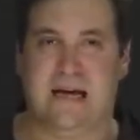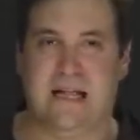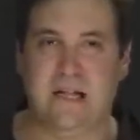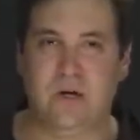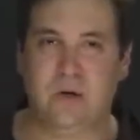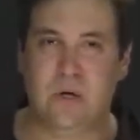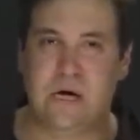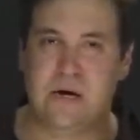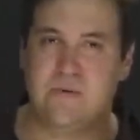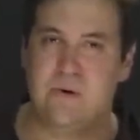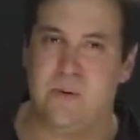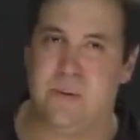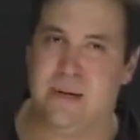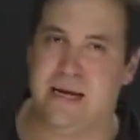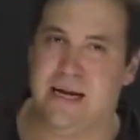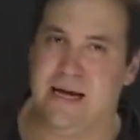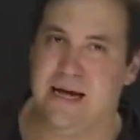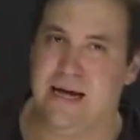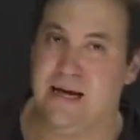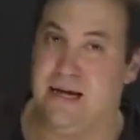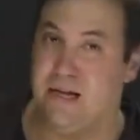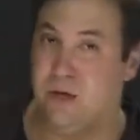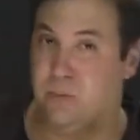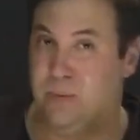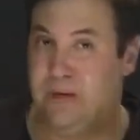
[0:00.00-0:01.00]
Hello
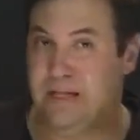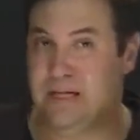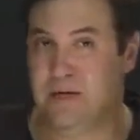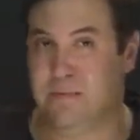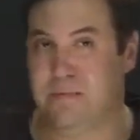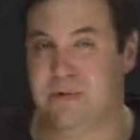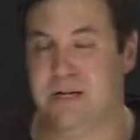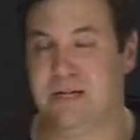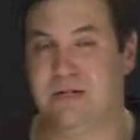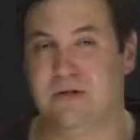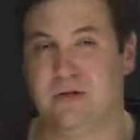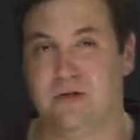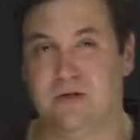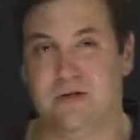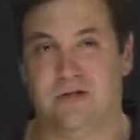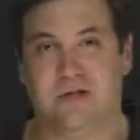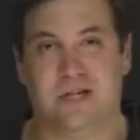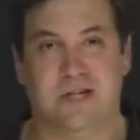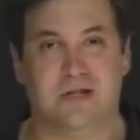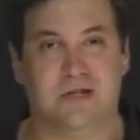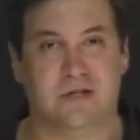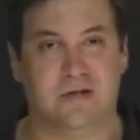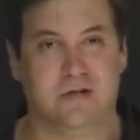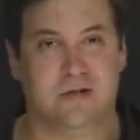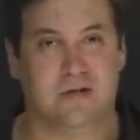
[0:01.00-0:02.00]
everyone and welcome back to
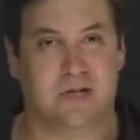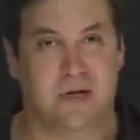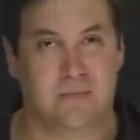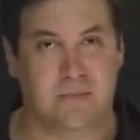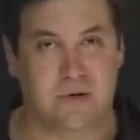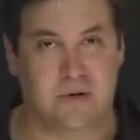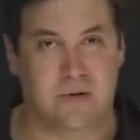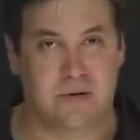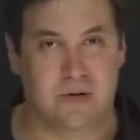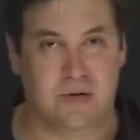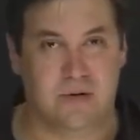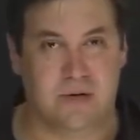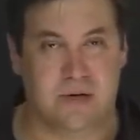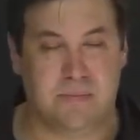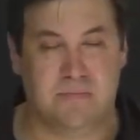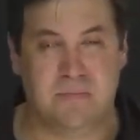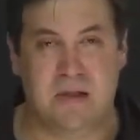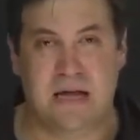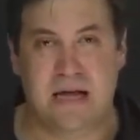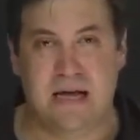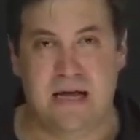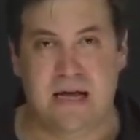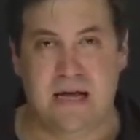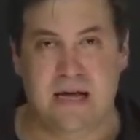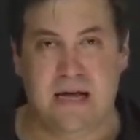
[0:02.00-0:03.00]
Introduction to Number Theory.
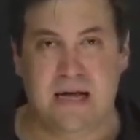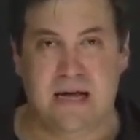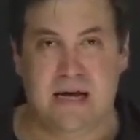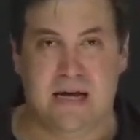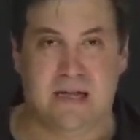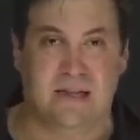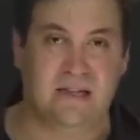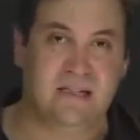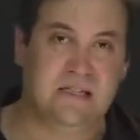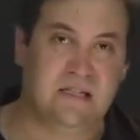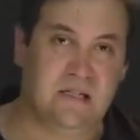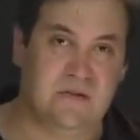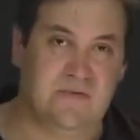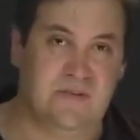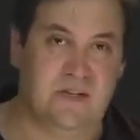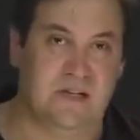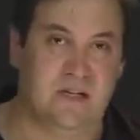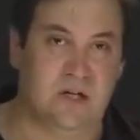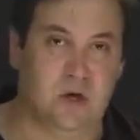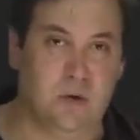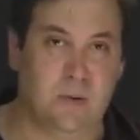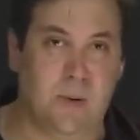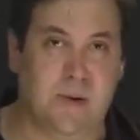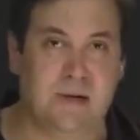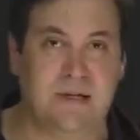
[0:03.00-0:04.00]
In this
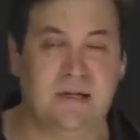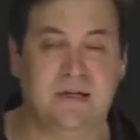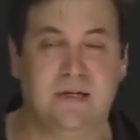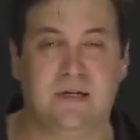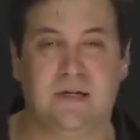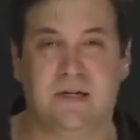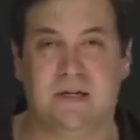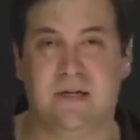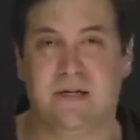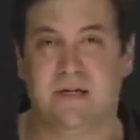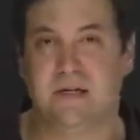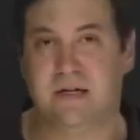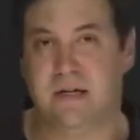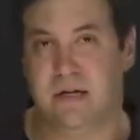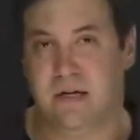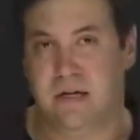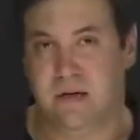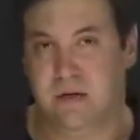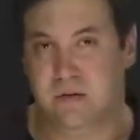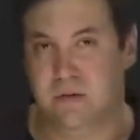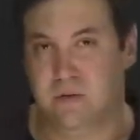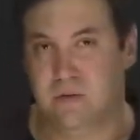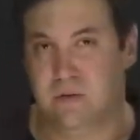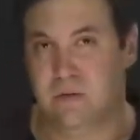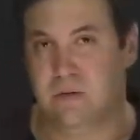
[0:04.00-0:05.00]
video we will
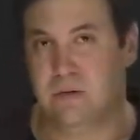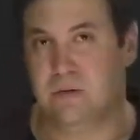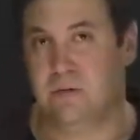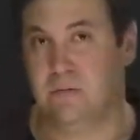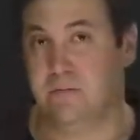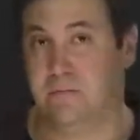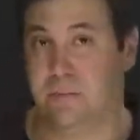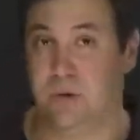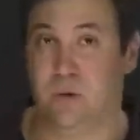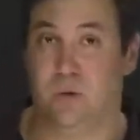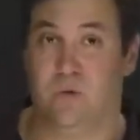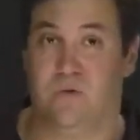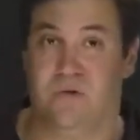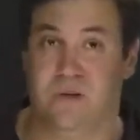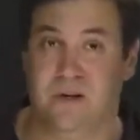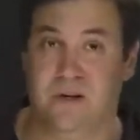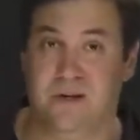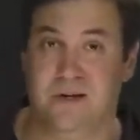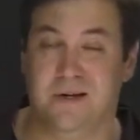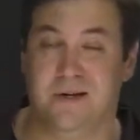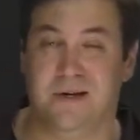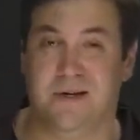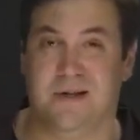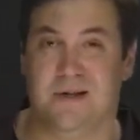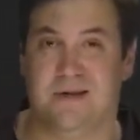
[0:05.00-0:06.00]
continue
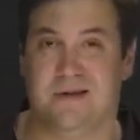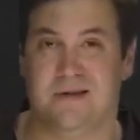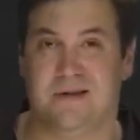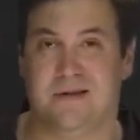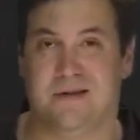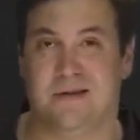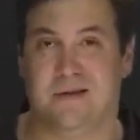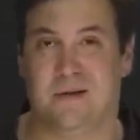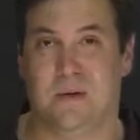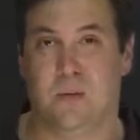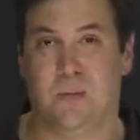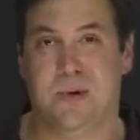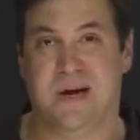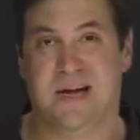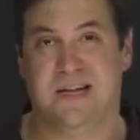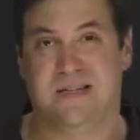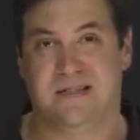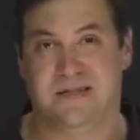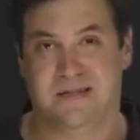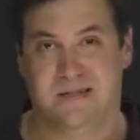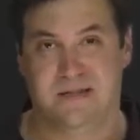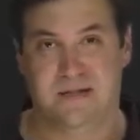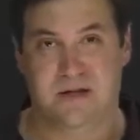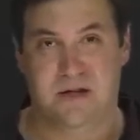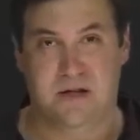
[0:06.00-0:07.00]
proving the
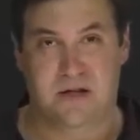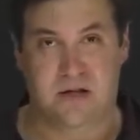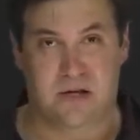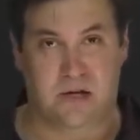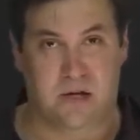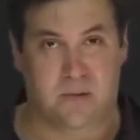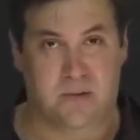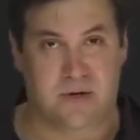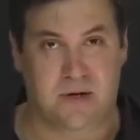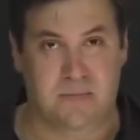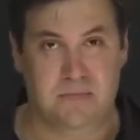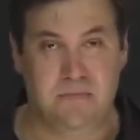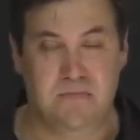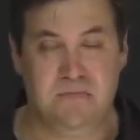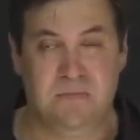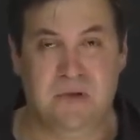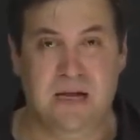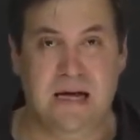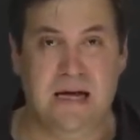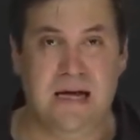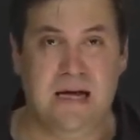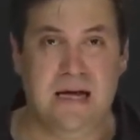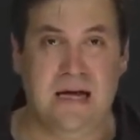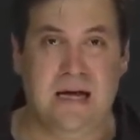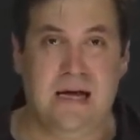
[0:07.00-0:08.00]
Weyl's theorem,
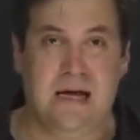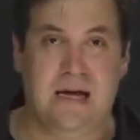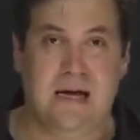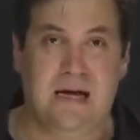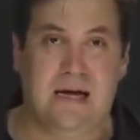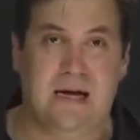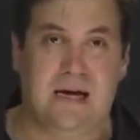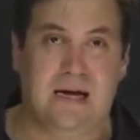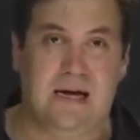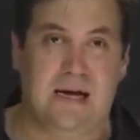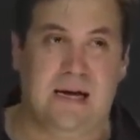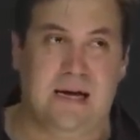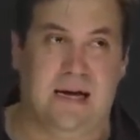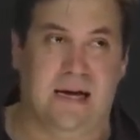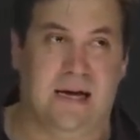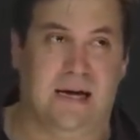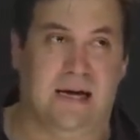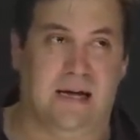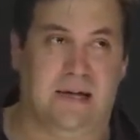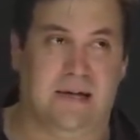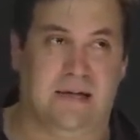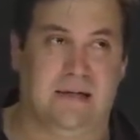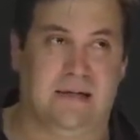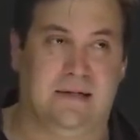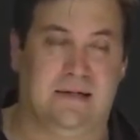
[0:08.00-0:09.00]

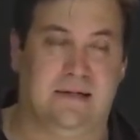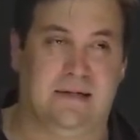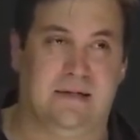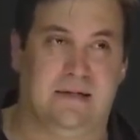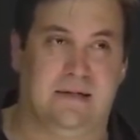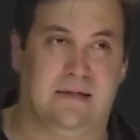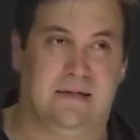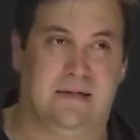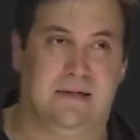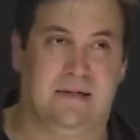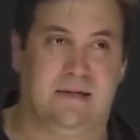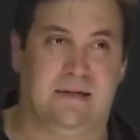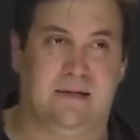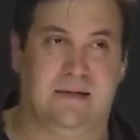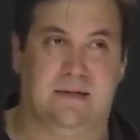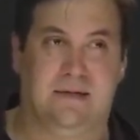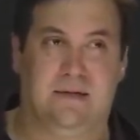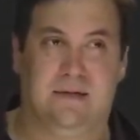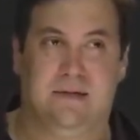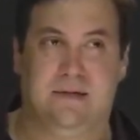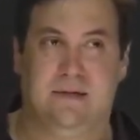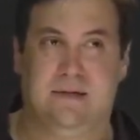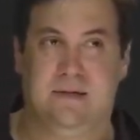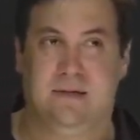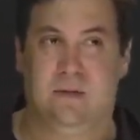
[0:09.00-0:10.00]
and
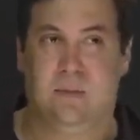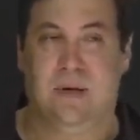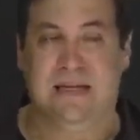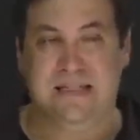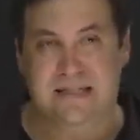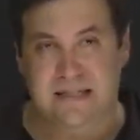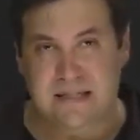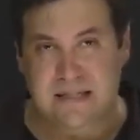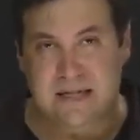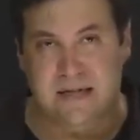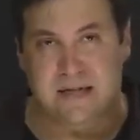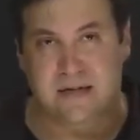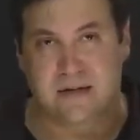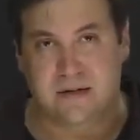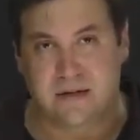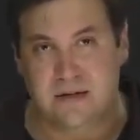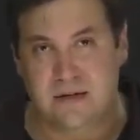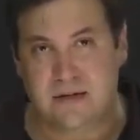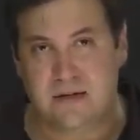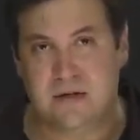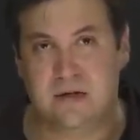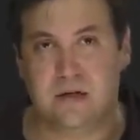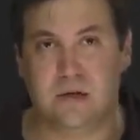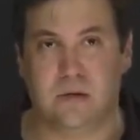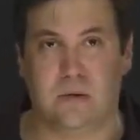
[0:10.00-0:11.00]
once
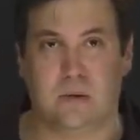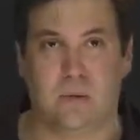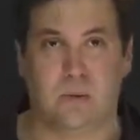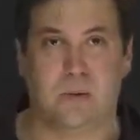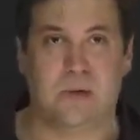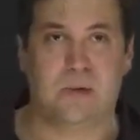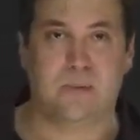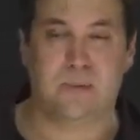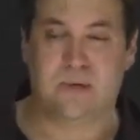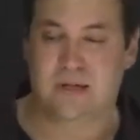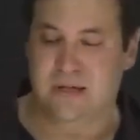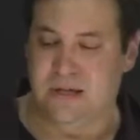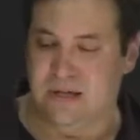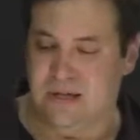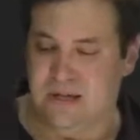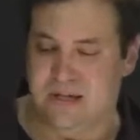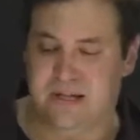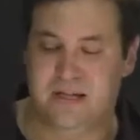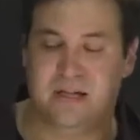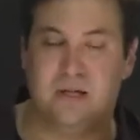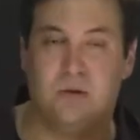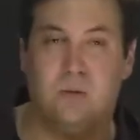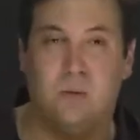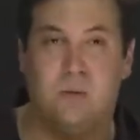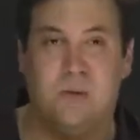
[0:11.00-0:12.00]
again we will
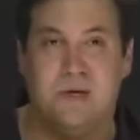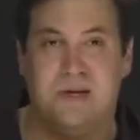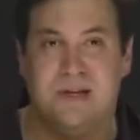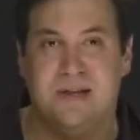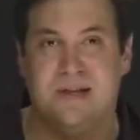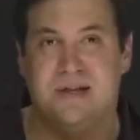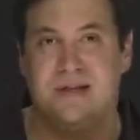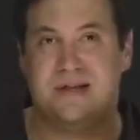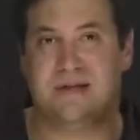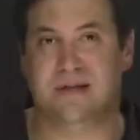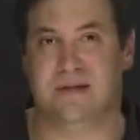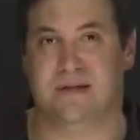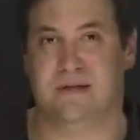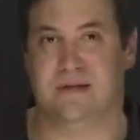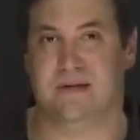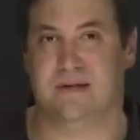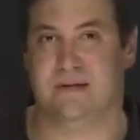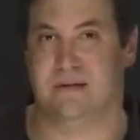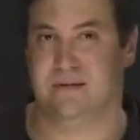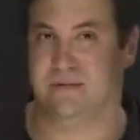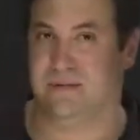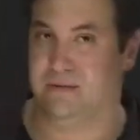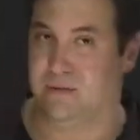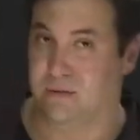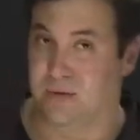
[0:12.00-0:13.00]
deal with
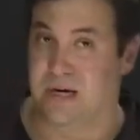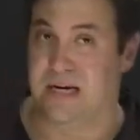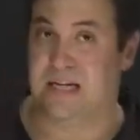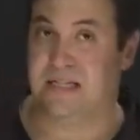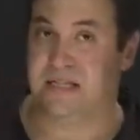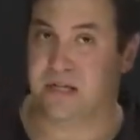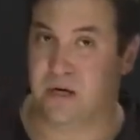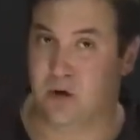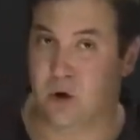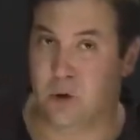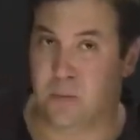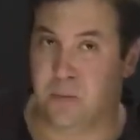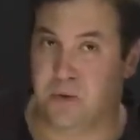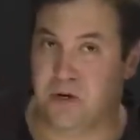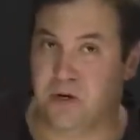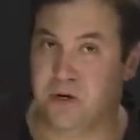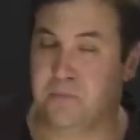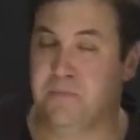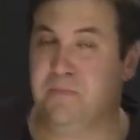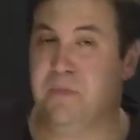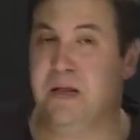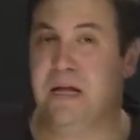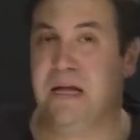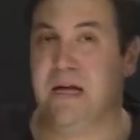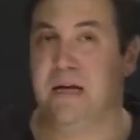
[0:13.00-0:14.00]

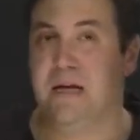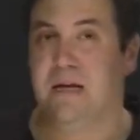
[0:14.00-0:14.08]
grasshopper